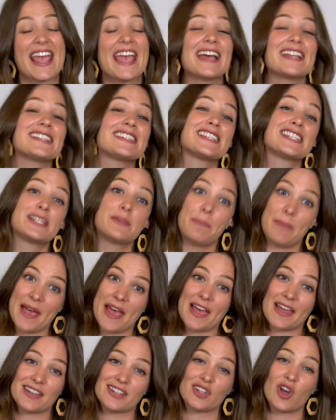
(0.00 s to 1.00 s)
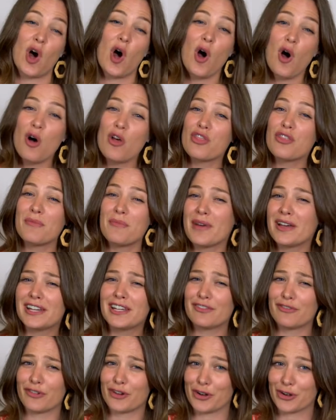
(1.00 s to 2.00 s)
and spend all the
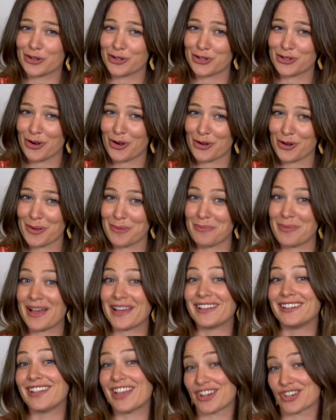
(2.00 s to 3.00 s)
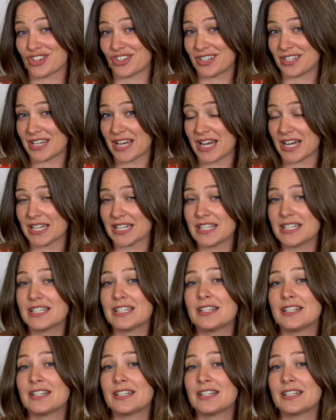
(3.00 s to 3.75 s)
money for your startup by election day.